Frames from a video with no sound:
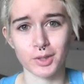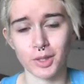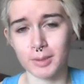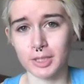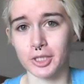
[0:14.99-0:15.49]
So
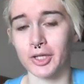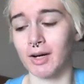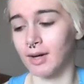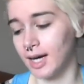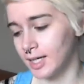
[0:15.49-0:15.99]
I'm going to show you
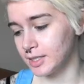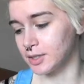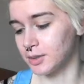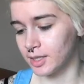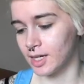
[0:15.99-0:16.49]
how I
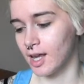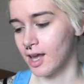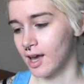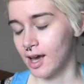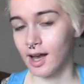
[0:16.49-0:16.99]
do it,
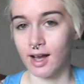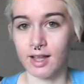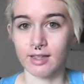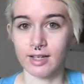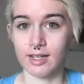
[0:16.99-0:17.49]

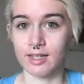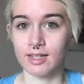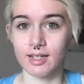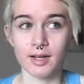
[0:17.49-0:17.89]
and then